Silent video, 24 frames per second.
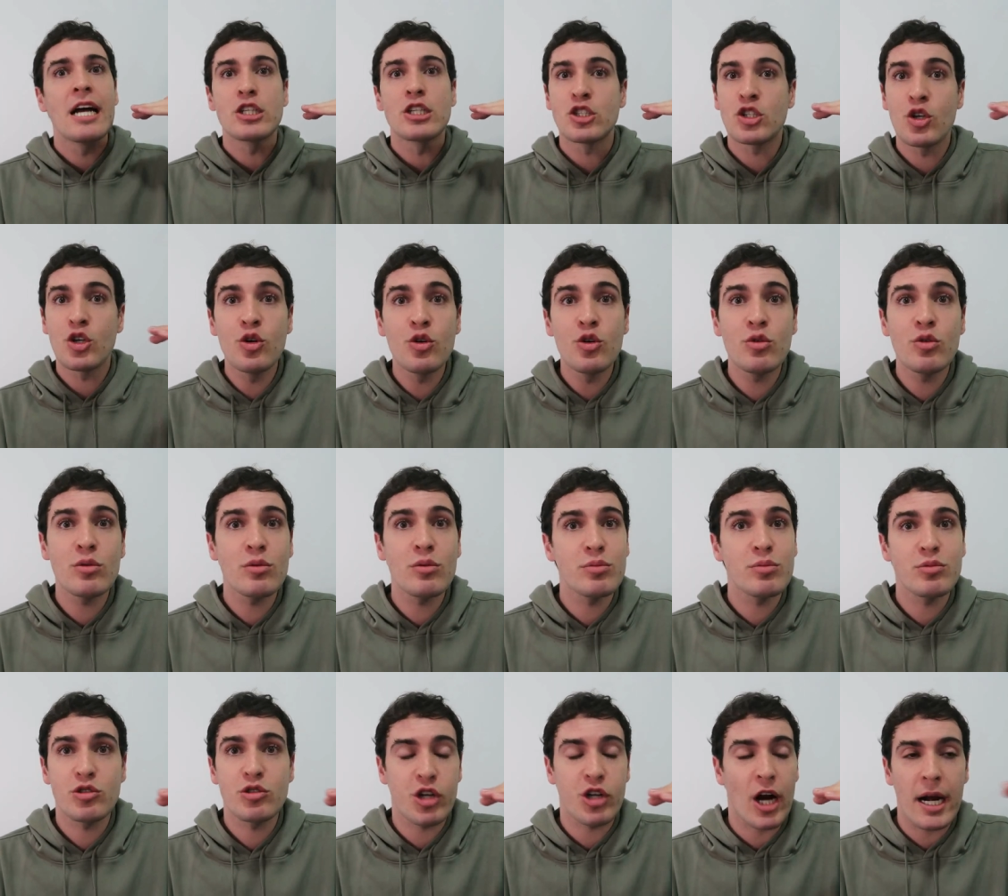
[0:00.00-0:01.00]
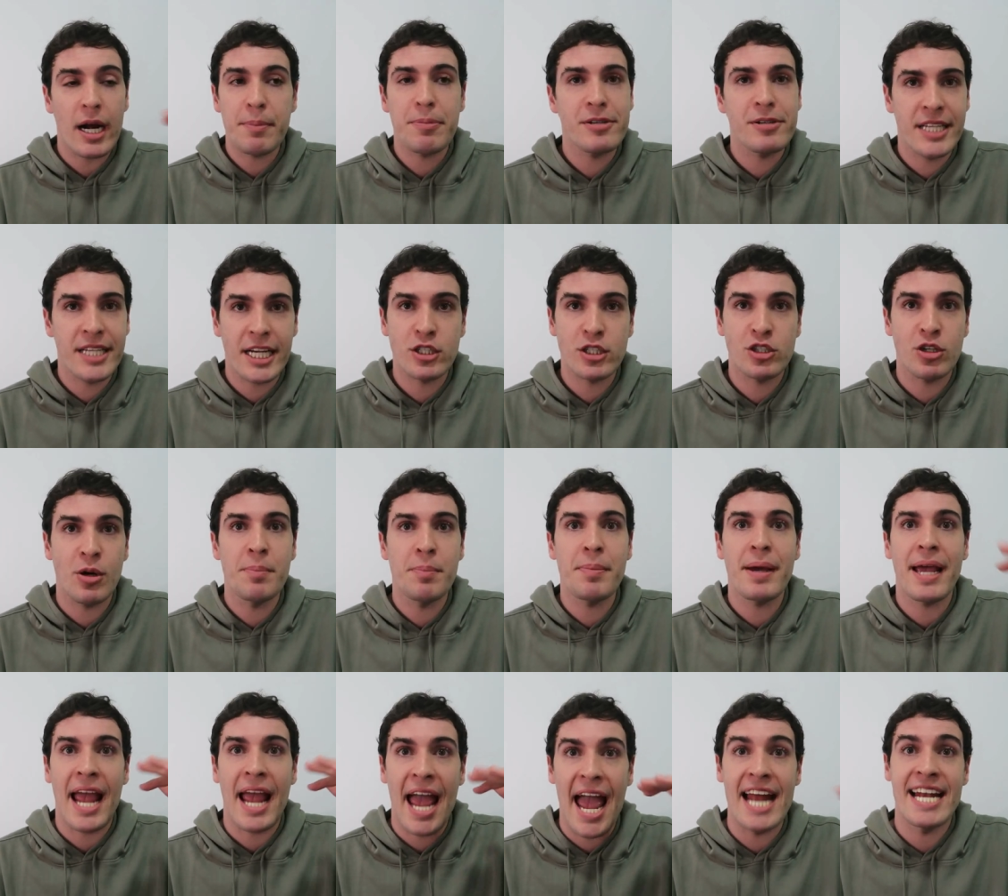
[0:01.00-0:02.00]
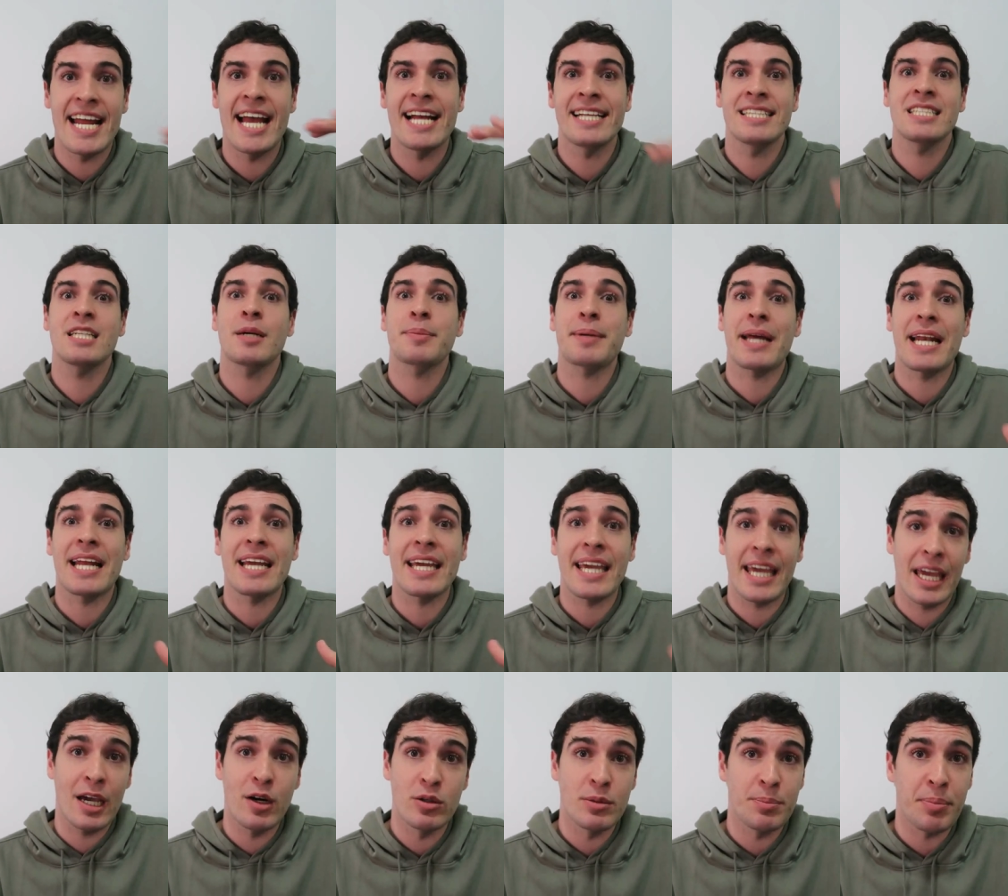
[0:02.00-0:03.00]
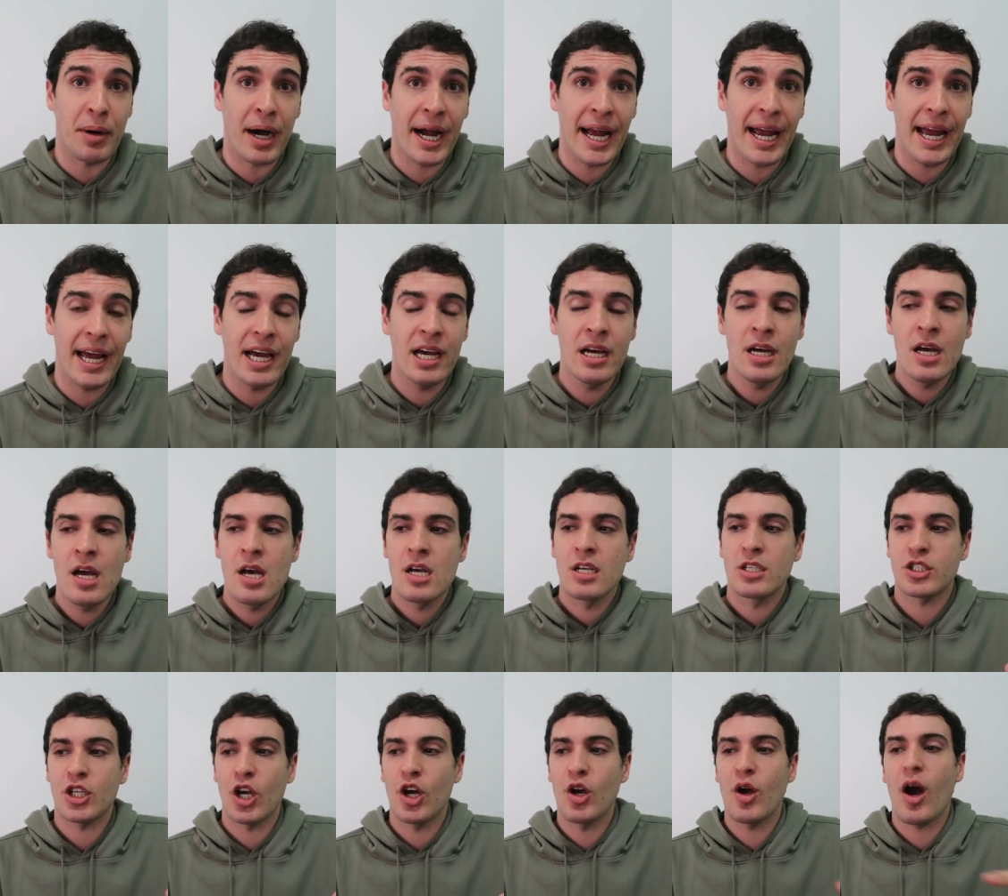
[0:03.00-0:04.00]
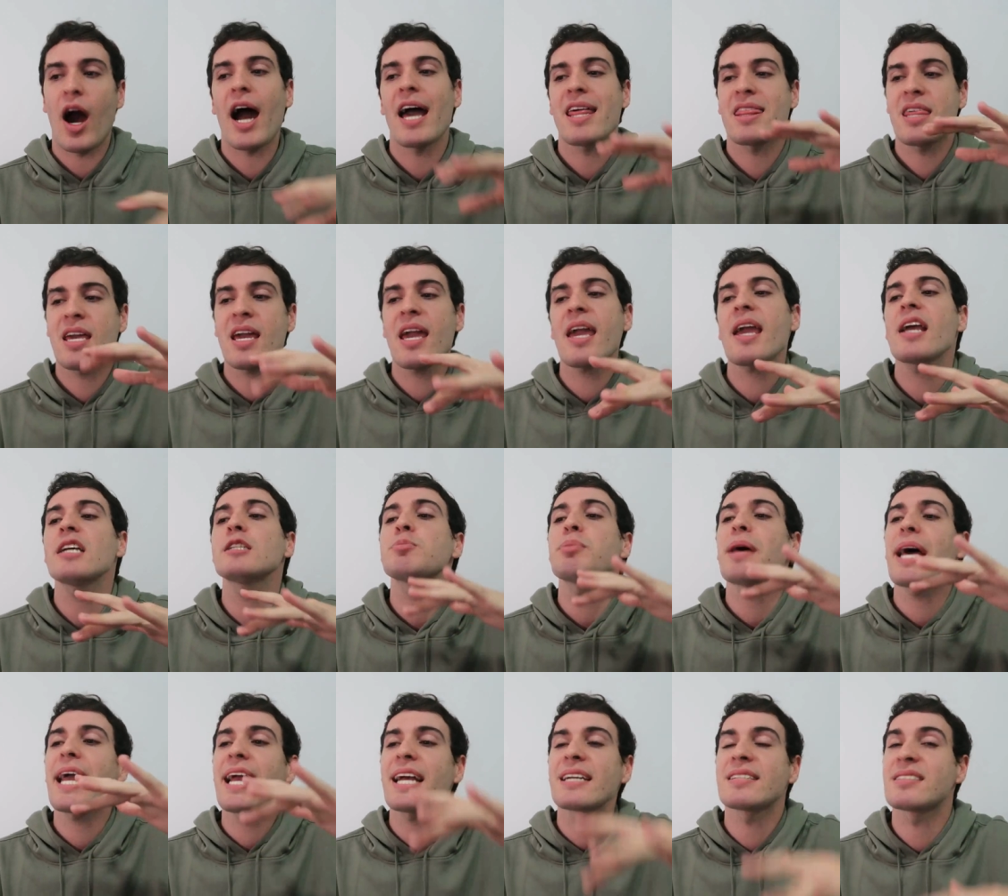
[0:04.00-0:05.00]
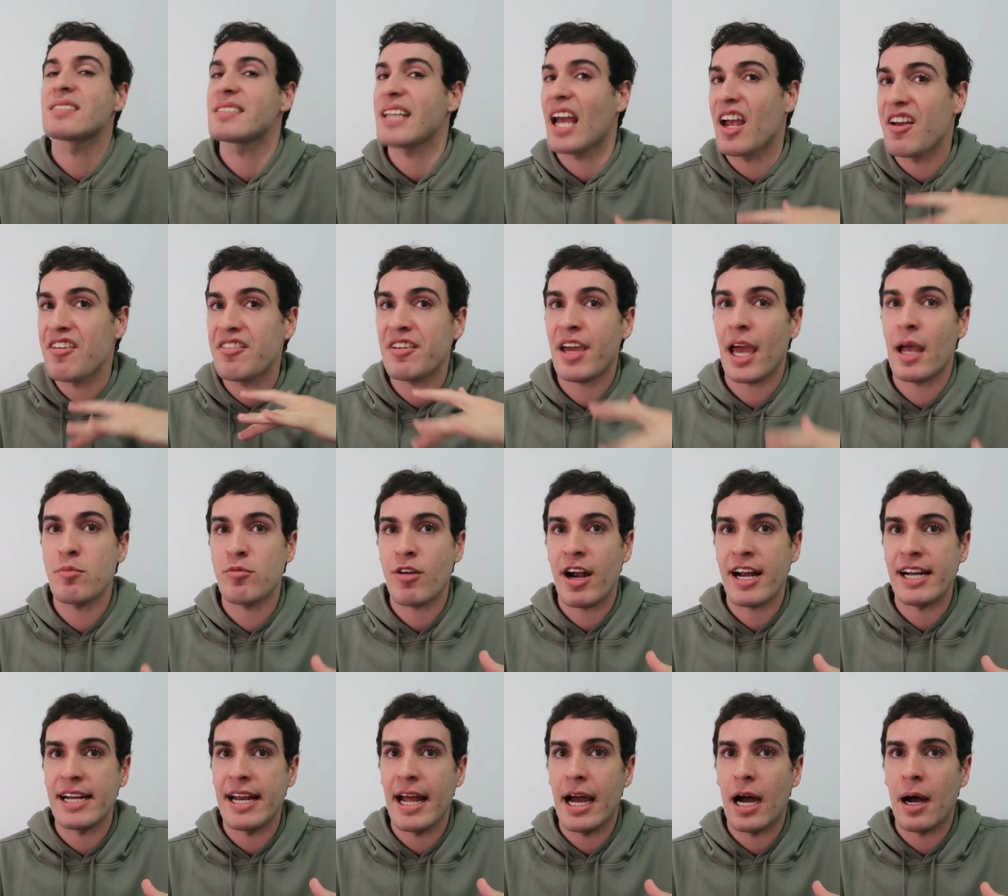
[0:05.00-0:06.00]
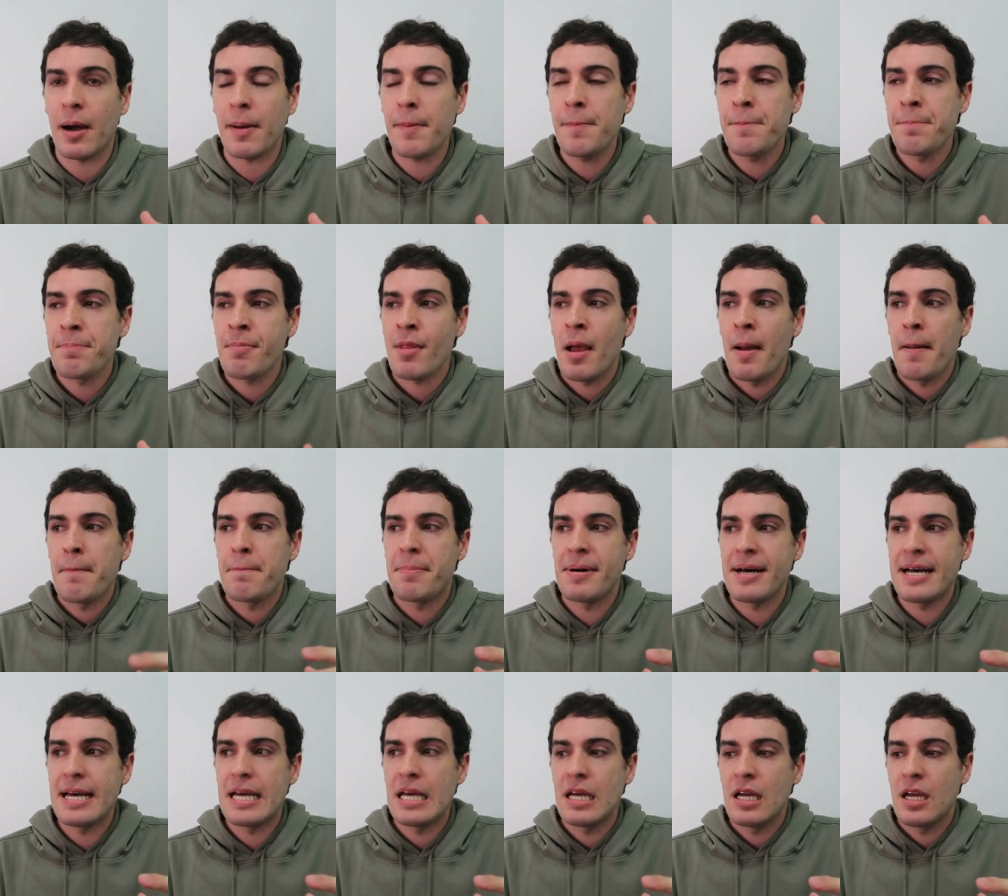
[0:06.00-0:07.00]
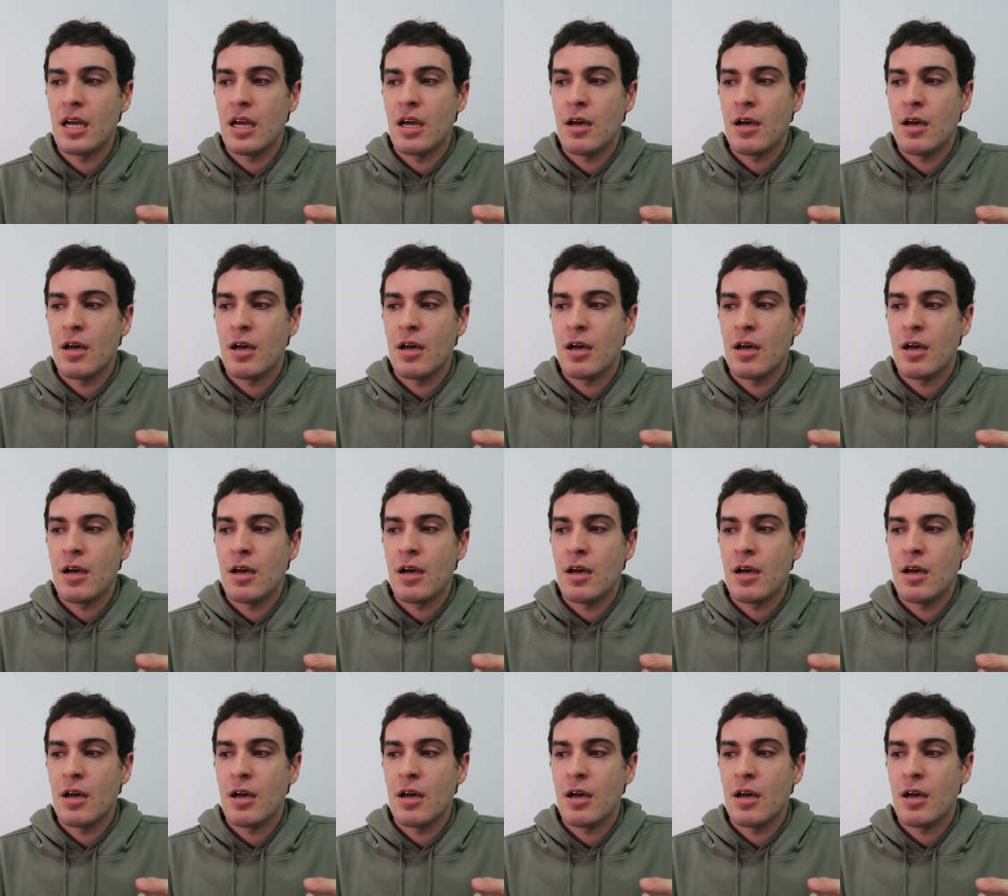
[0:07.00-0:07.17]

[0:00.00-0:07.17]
too trying to protect John B and ended up getting killed by it. So I think he's playing a safe game right now, but